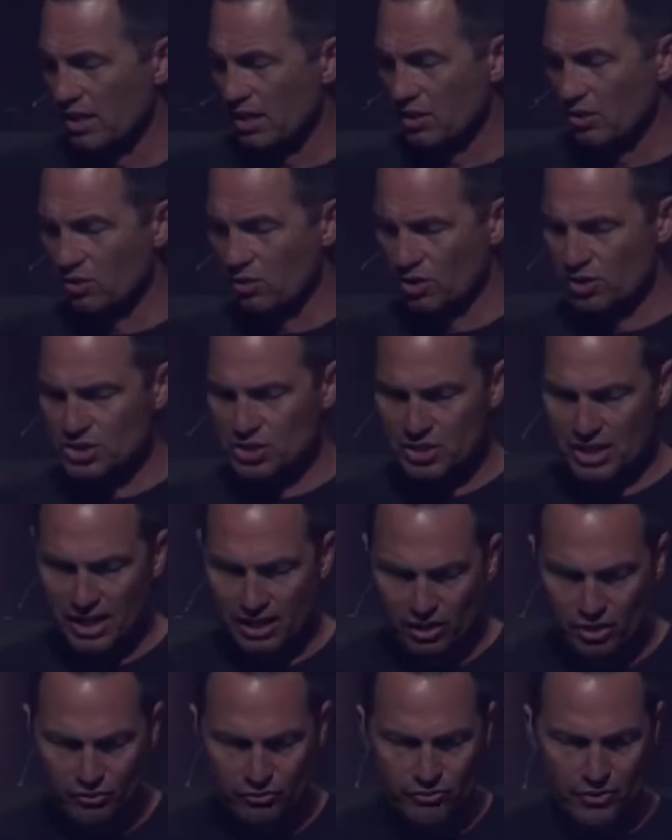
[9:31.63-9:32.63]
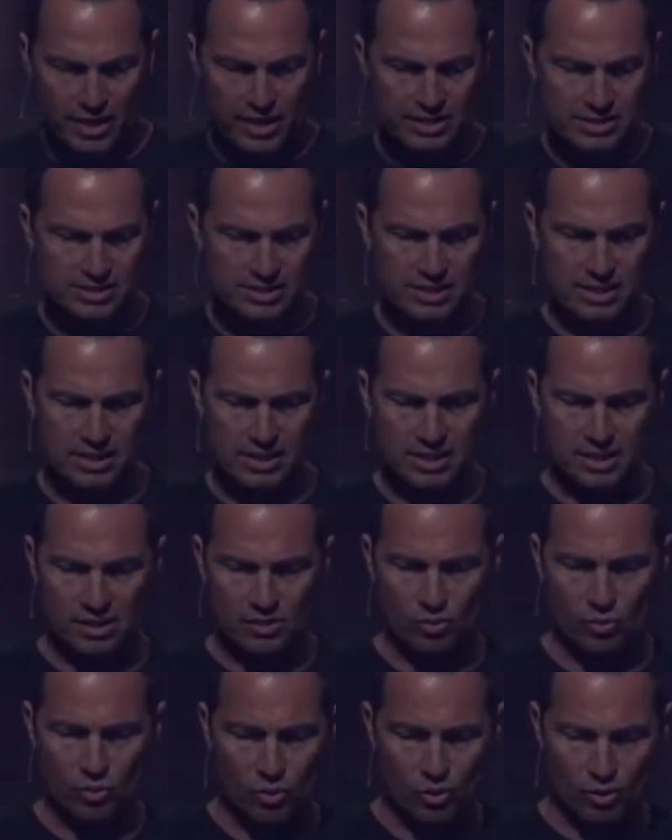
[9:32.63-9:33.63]
or sacrificing
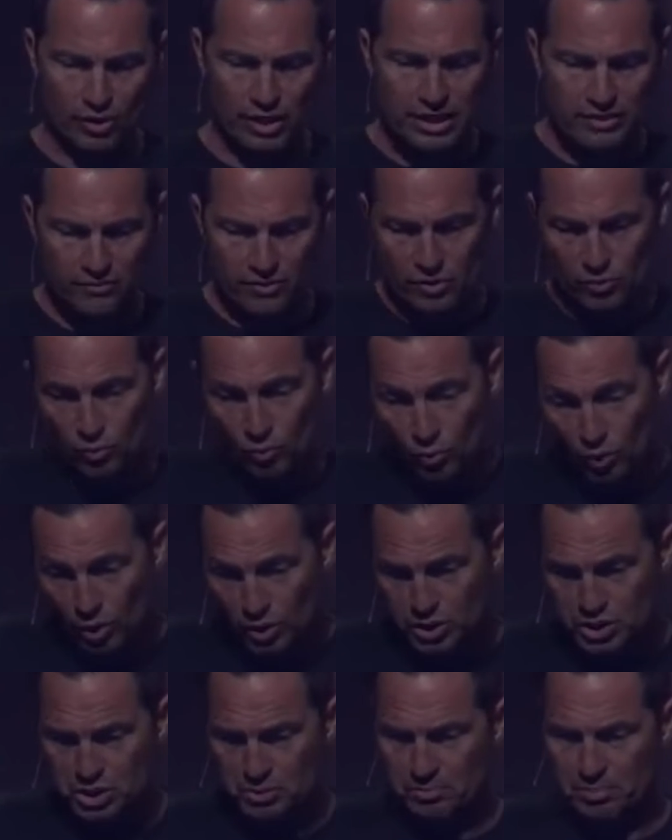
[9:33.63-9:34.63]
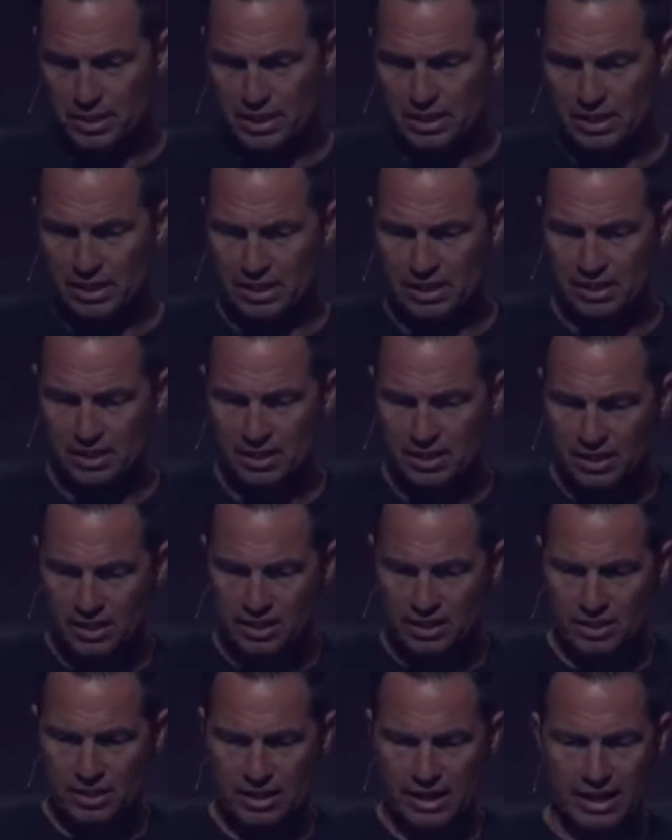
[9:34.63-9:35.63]
or even worshiping
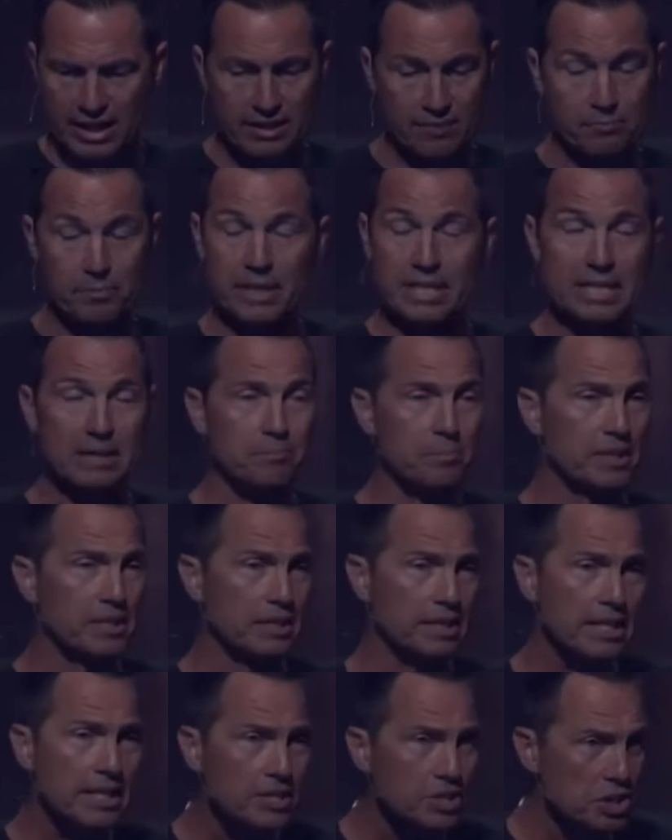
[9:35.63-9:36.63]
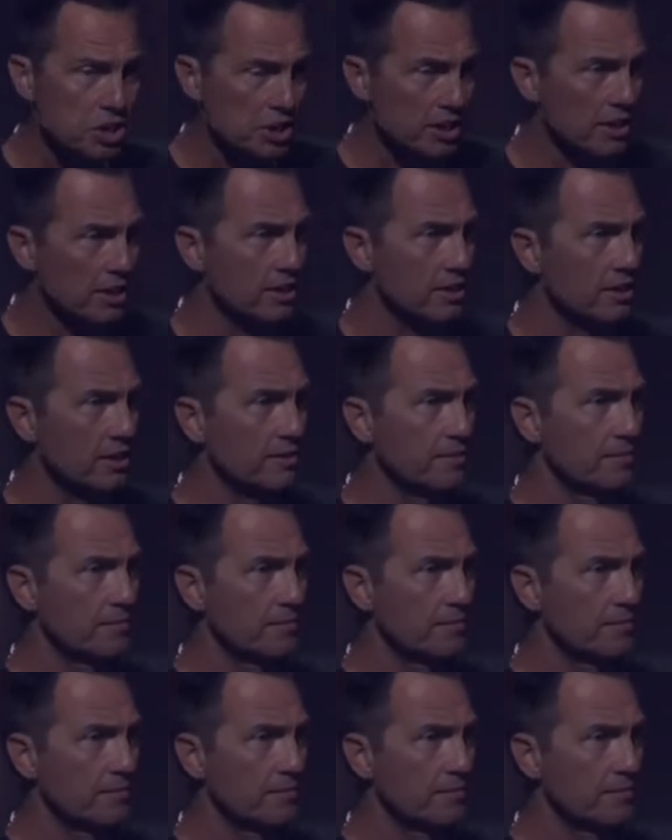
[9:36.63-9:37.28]
out of manipulation,